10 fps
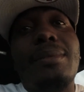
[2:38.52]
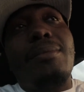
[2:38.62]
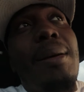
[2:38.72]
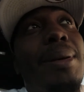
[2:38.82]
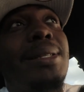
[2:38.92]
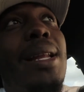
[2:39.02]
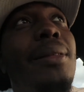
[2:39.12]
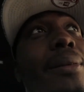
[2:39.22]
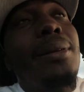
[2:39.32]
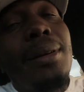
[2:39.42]
Maybe it's
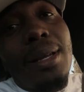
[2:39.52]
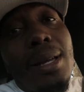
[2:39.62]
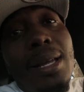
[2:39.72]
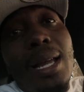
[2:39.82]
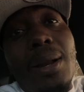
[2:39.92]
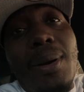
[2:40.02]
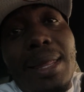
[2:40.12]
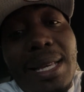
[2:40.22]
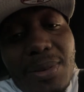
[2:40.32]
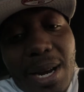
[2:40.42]
nothing. Anyway,
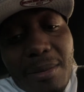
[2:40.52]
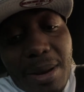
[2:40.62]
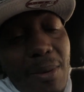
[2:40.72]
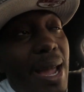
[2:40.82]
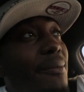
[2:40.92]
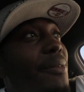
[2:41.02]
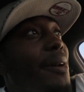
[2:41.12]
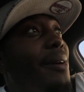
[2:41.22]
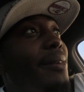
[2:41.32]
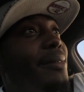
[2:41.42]
thanks for hearing me rant
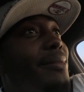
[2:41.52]
for